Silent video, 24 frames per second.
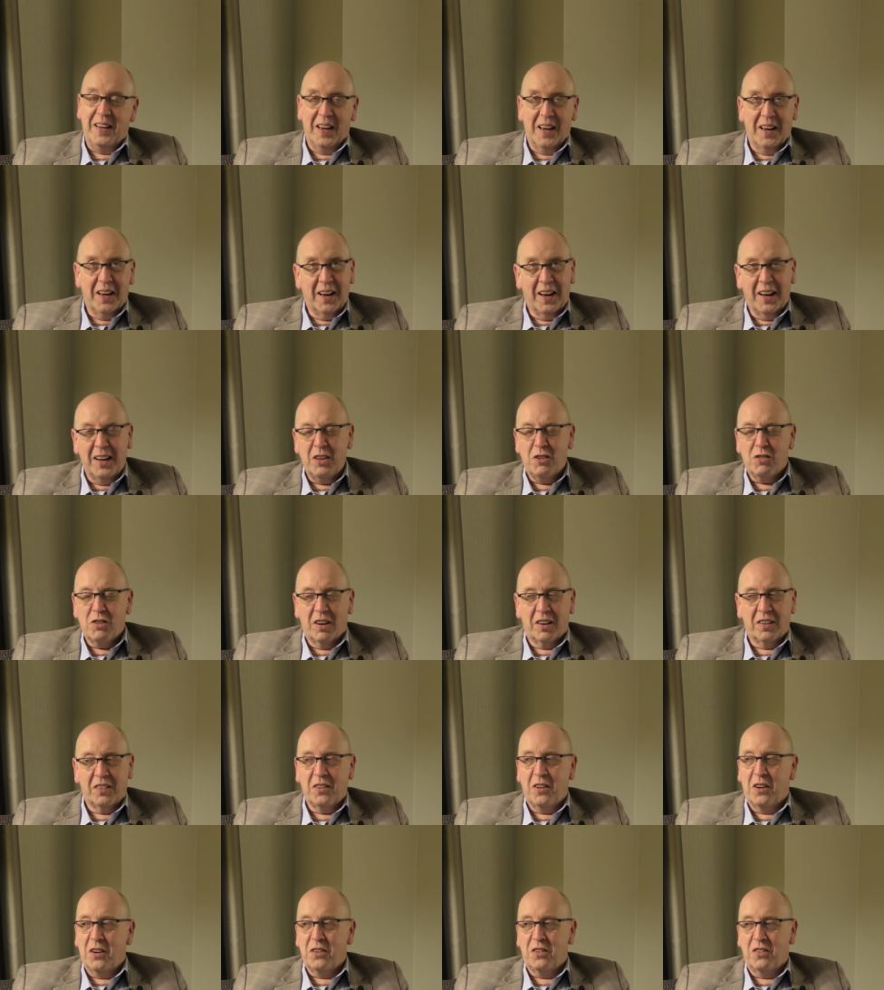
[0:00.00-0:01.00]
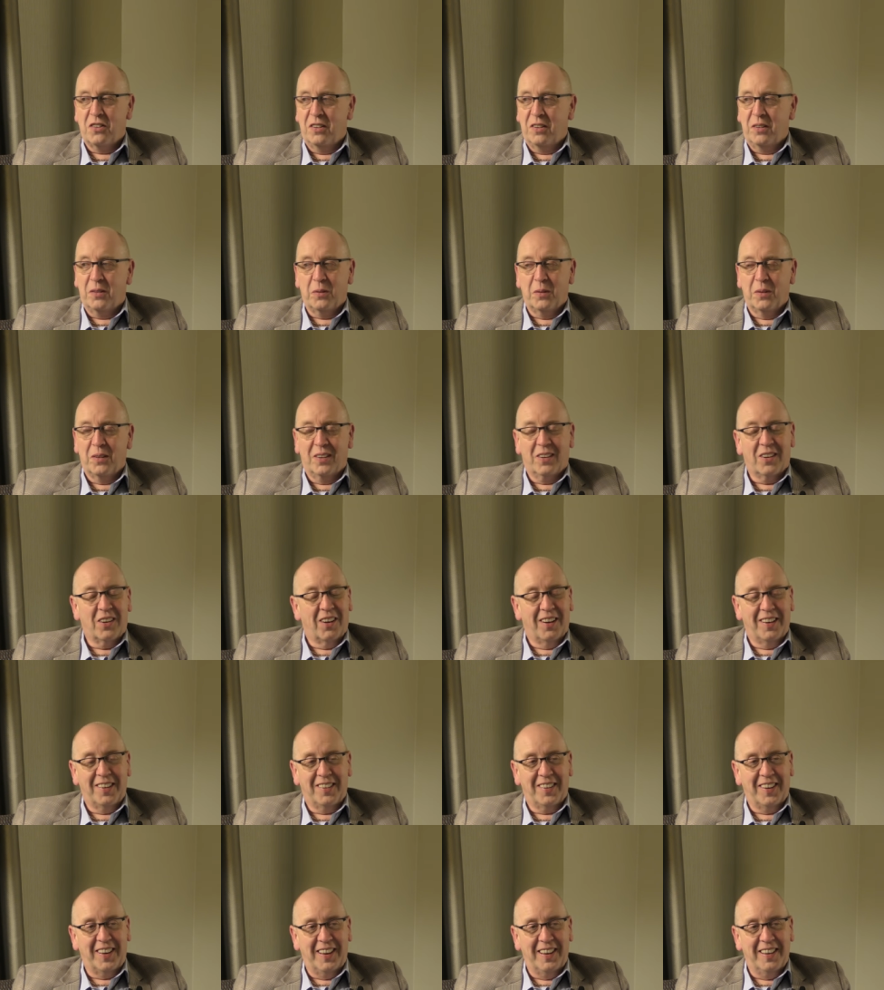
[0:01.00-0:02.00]
Yeah, eight-track cartridges were
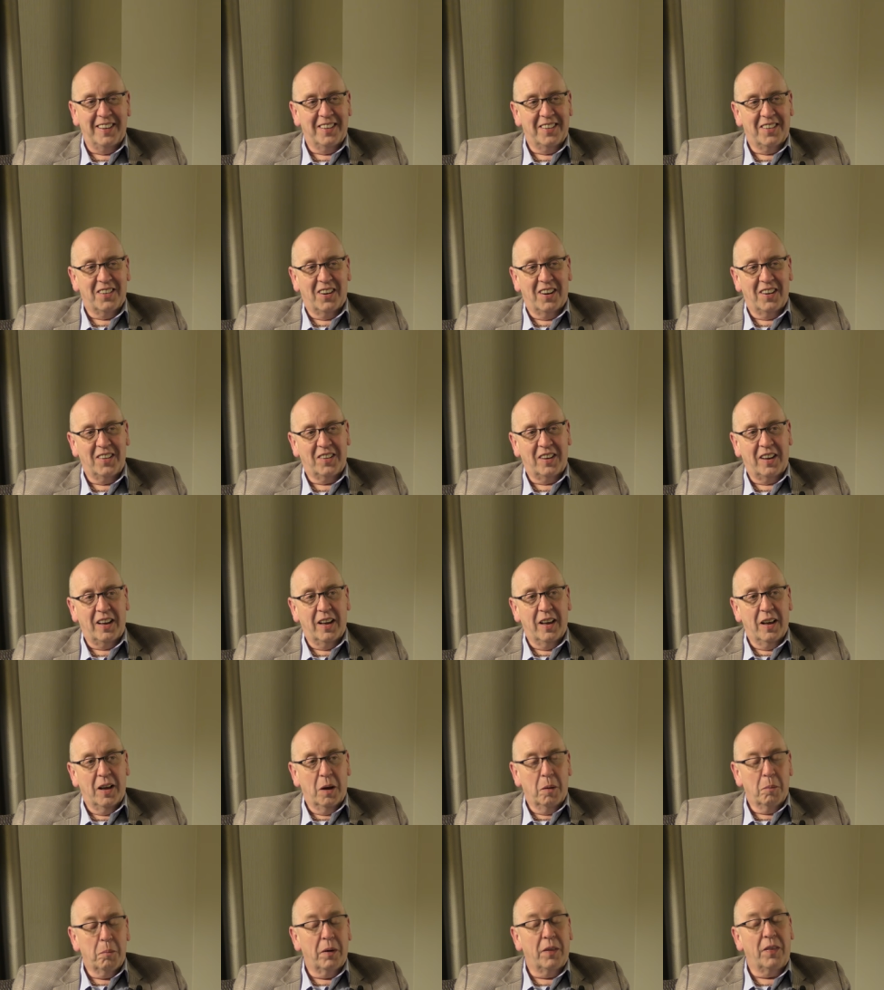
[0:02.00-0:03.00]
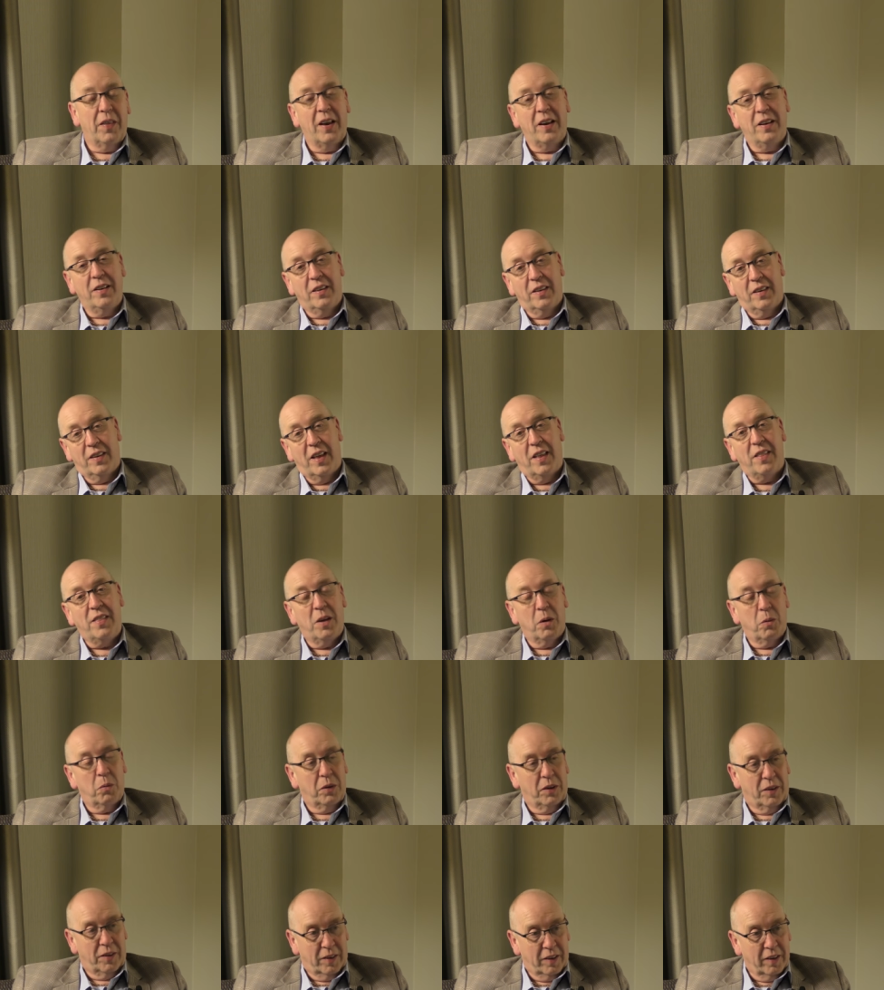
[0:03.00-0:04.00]
crazy, wow. crazy. Wow. But then, then there
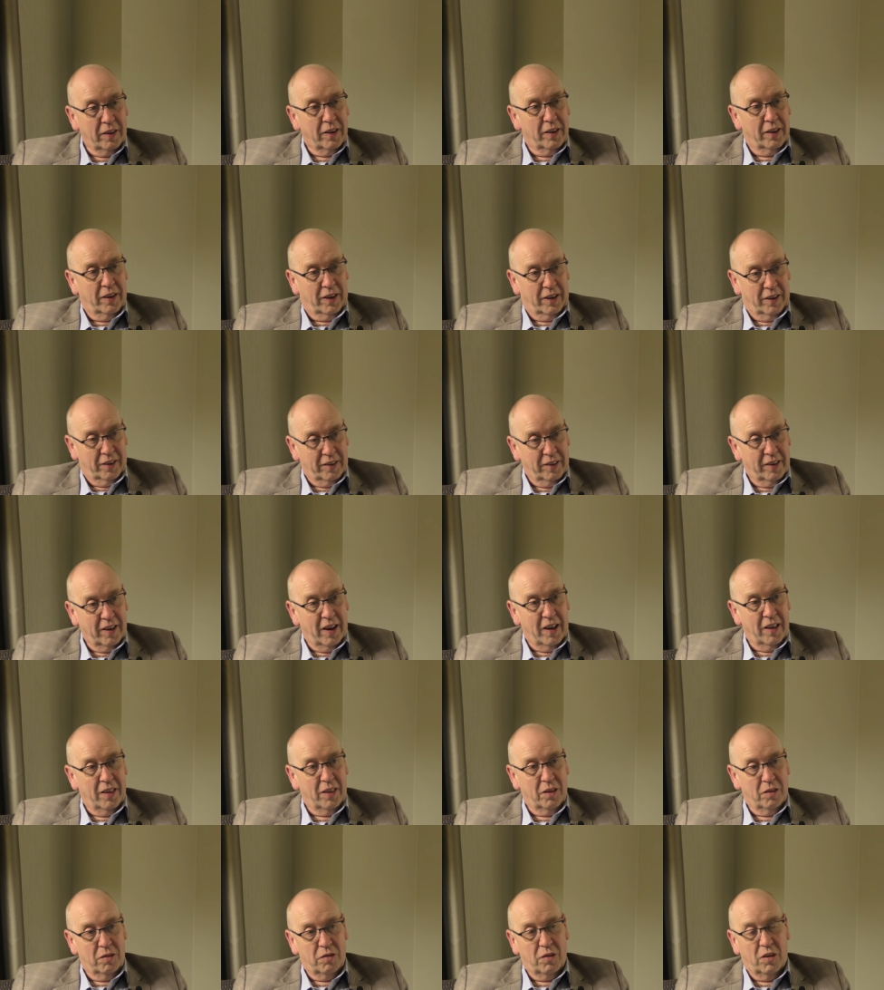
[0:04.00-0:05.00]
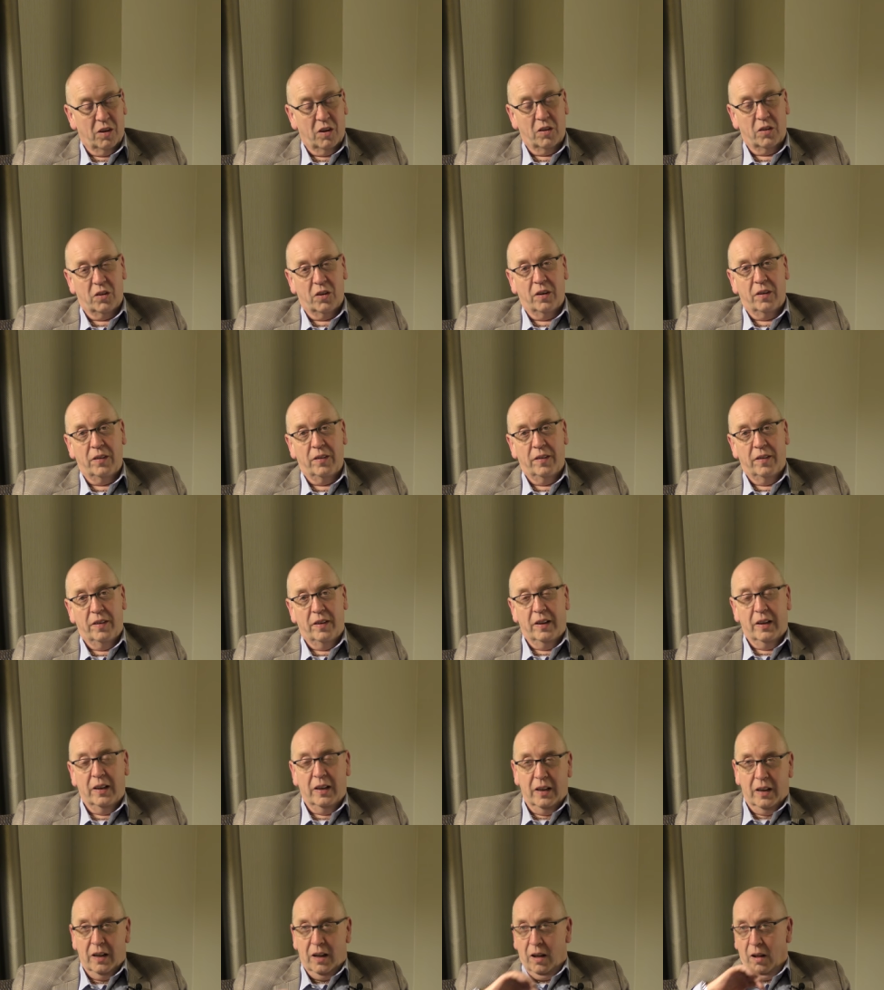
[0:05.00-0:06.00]
was the cassette that followed
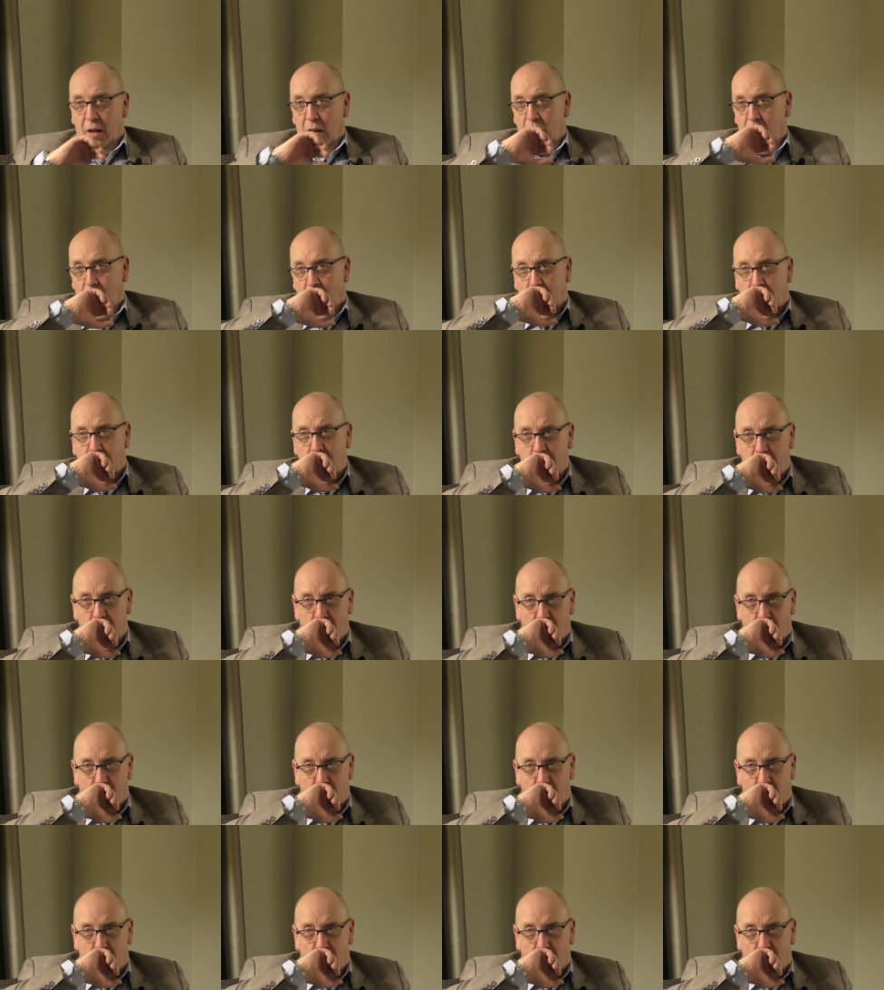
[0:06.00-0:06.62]
on,